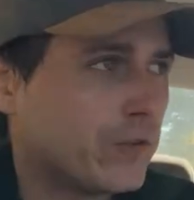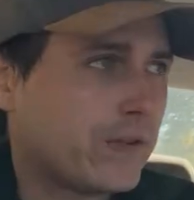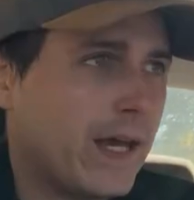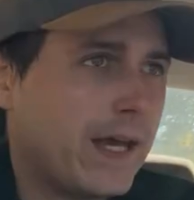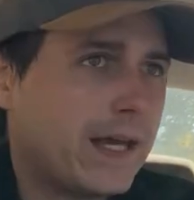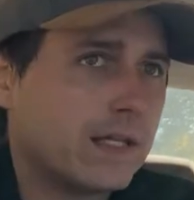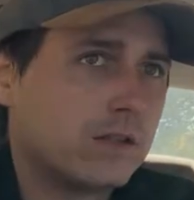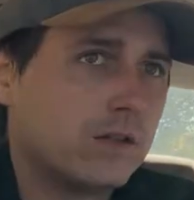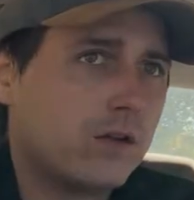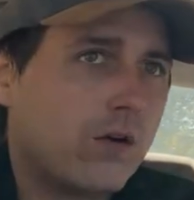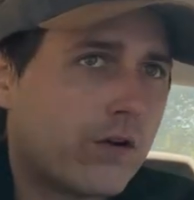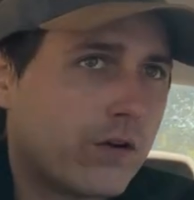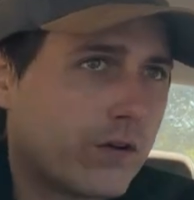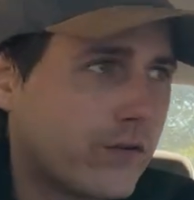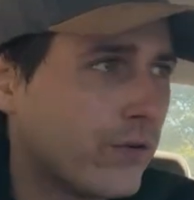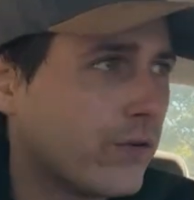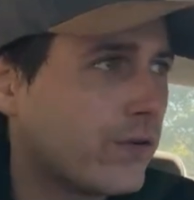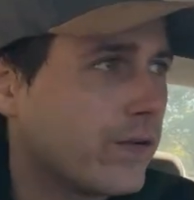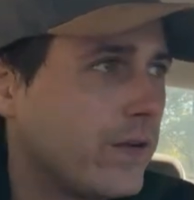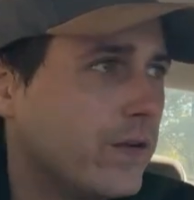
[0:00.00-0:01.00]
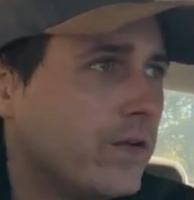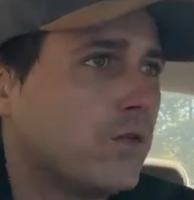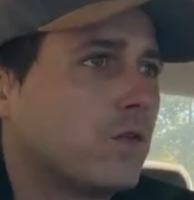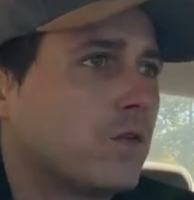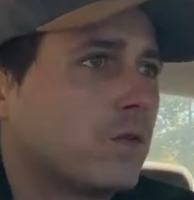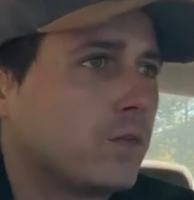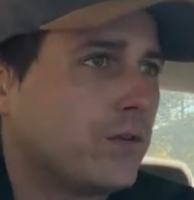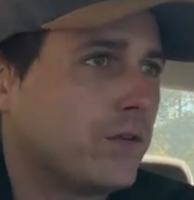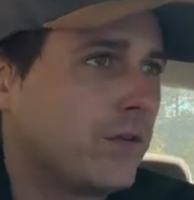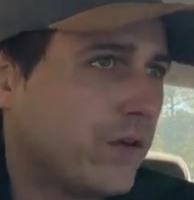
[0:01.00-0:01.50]
take larger than
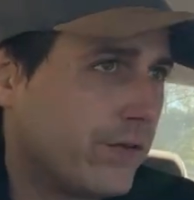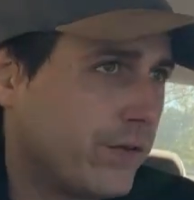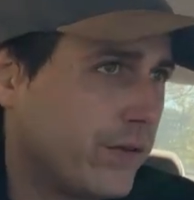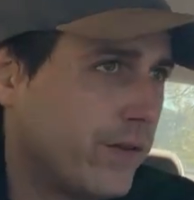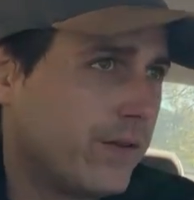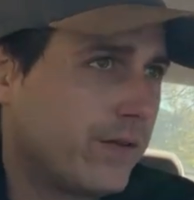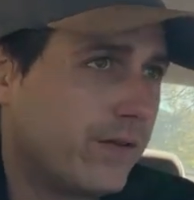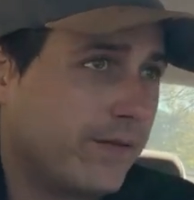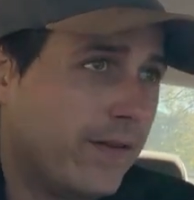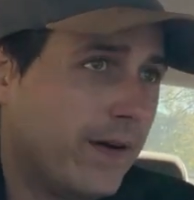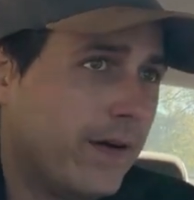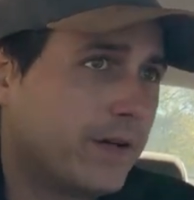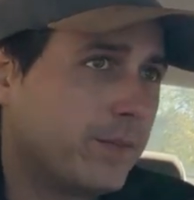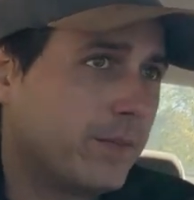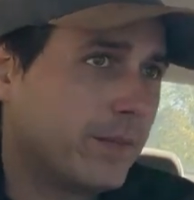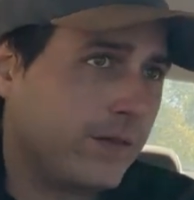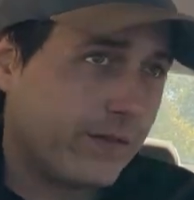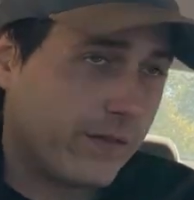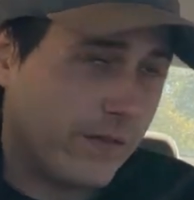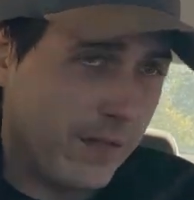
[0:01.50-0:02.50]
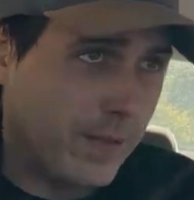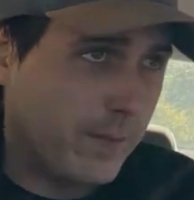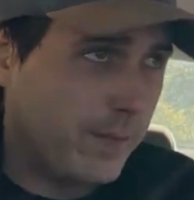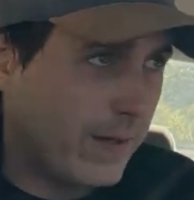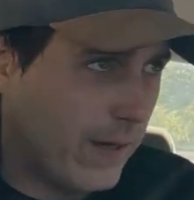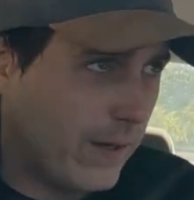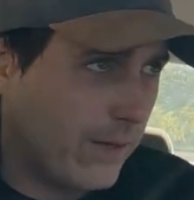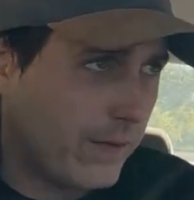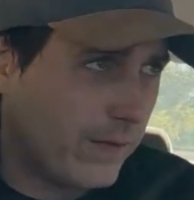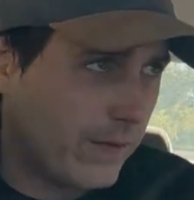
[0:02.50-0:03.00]
normal doses of vitamin C
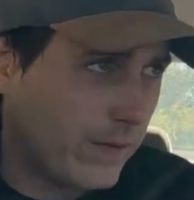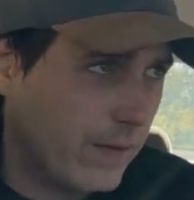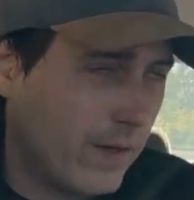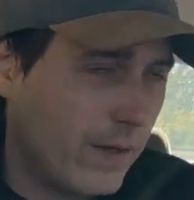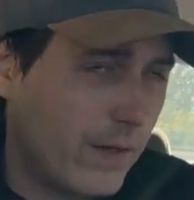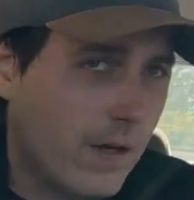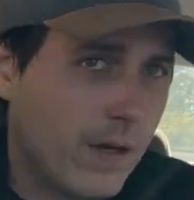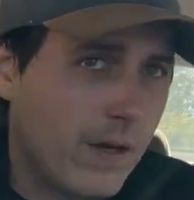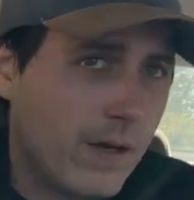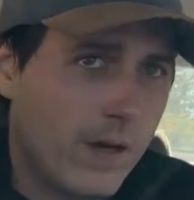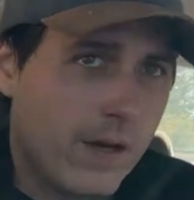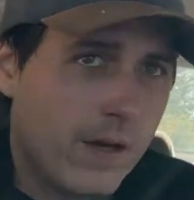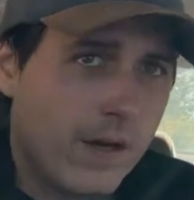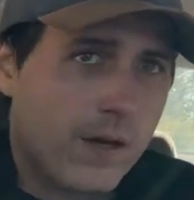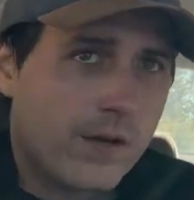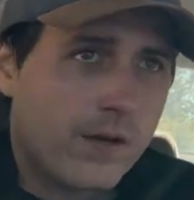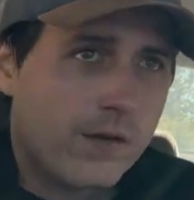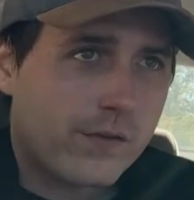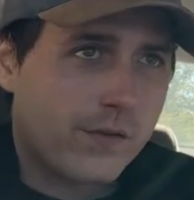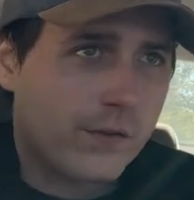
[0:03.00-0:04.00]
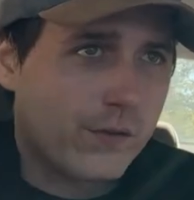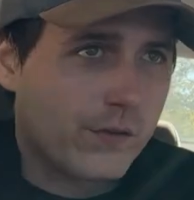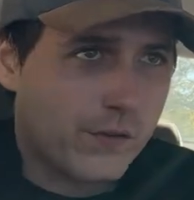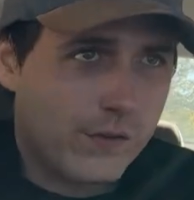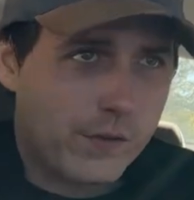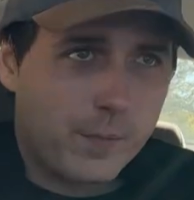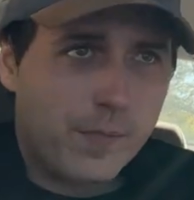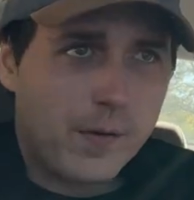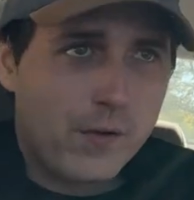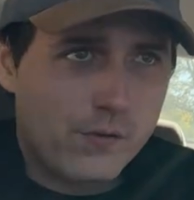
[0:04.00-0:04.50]
powder. Uh huh. So you're
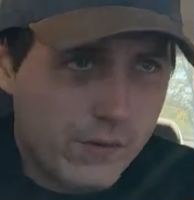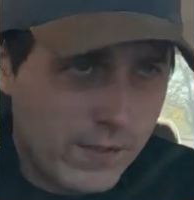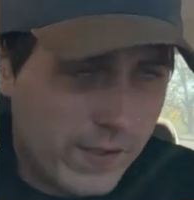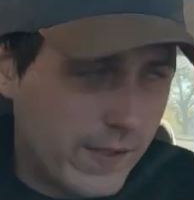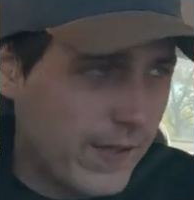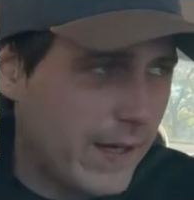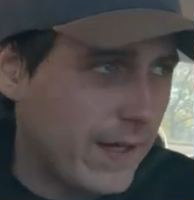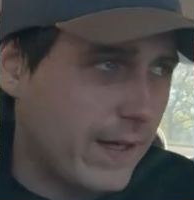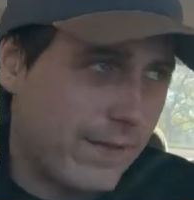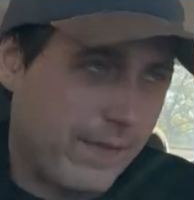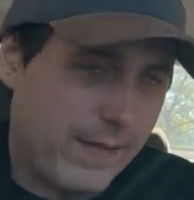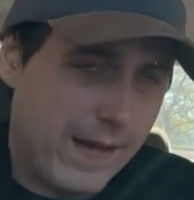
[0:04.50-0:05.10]
supposed to take a